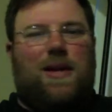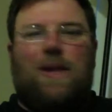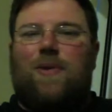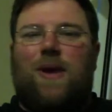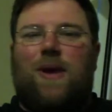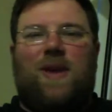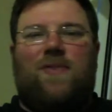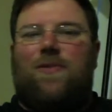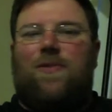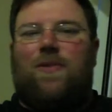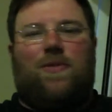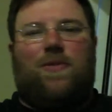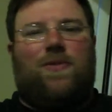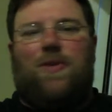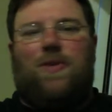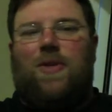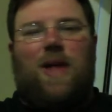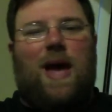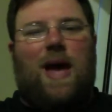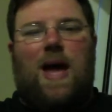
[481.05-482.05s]
grateful for
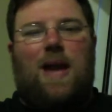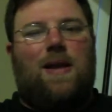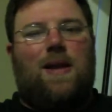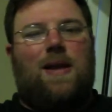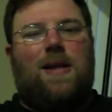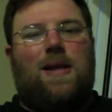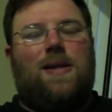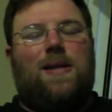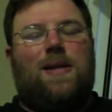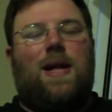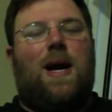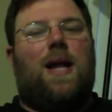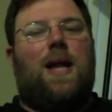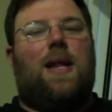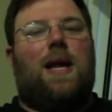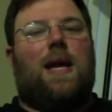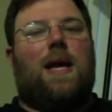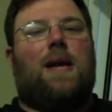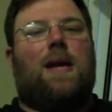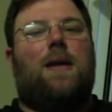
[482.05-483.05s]
that. He's not
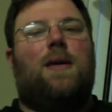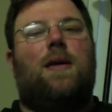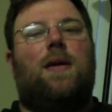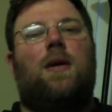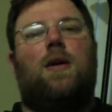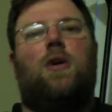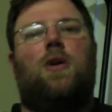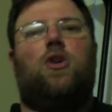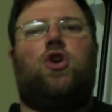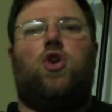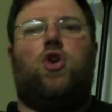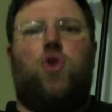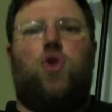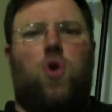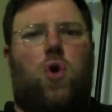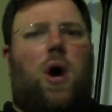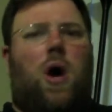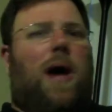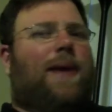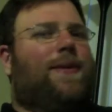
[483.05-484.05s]
like,
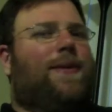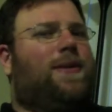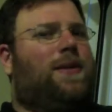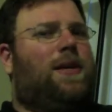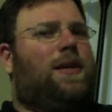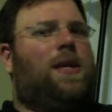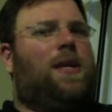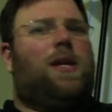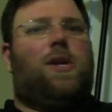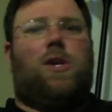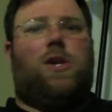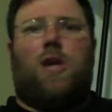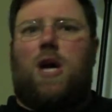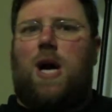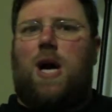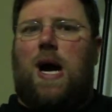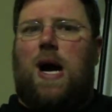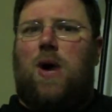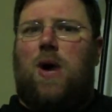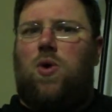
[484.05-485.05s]
I see
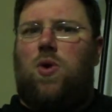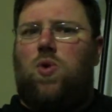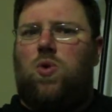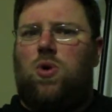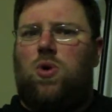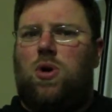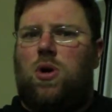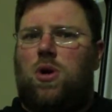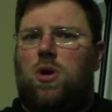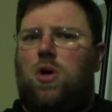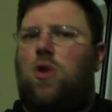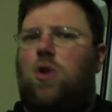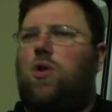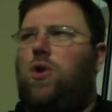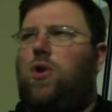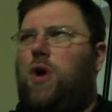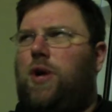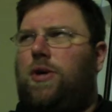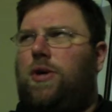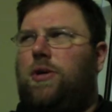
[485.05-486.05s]
now
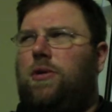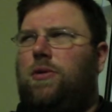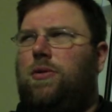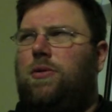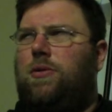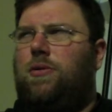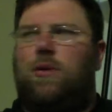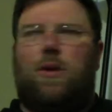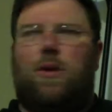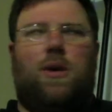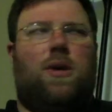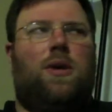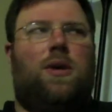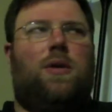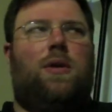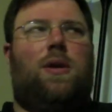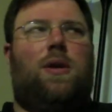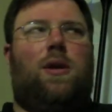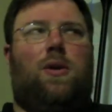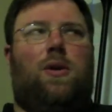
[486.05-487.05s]
that
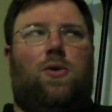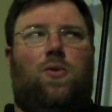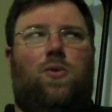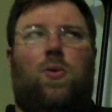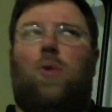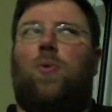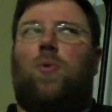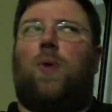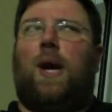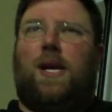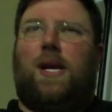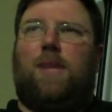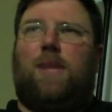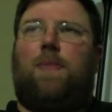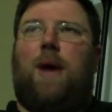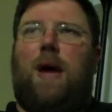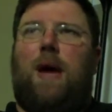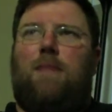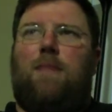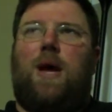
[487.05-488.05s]
you were right,
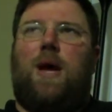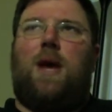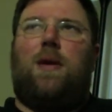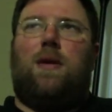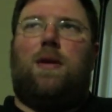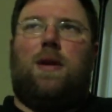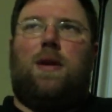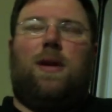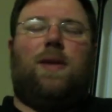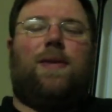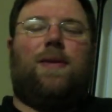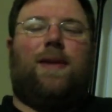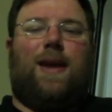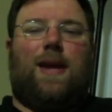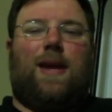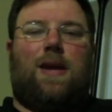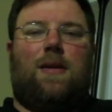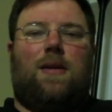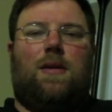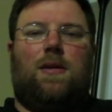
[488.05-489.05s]
Batman. He's
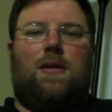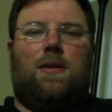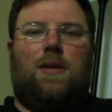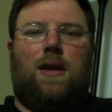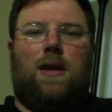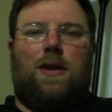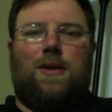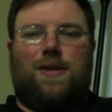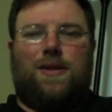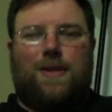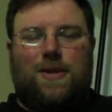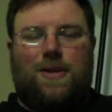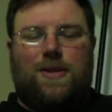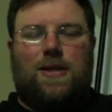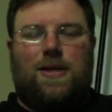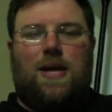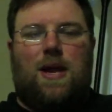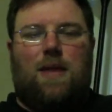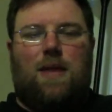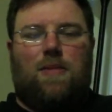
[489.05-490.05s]
like, he
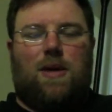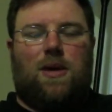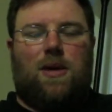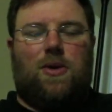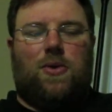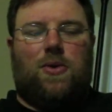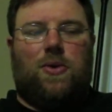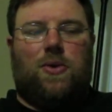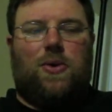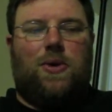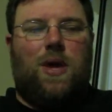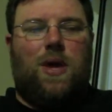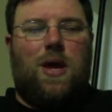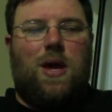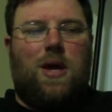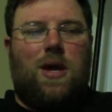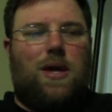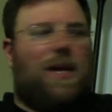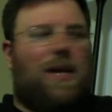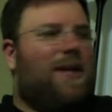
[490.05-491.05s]
looks at him and goes,
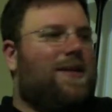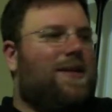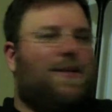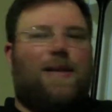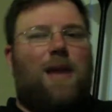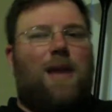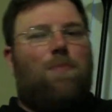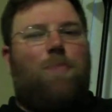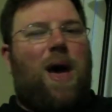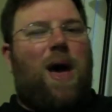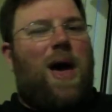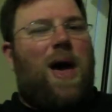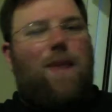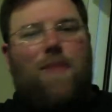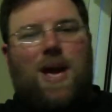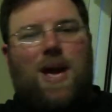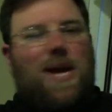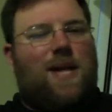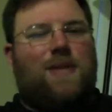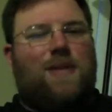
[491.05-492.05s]
he doesn't say
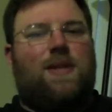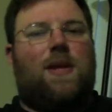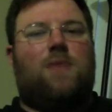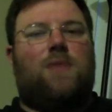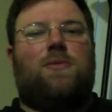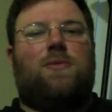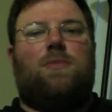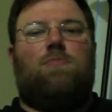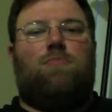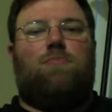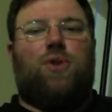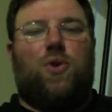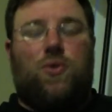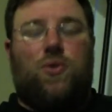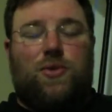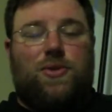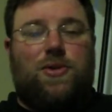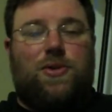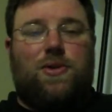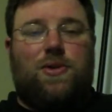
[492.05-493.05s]
Batman, he says,
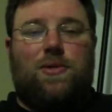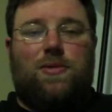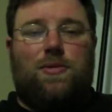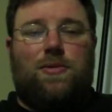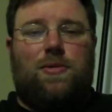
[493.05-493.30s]
Bruce,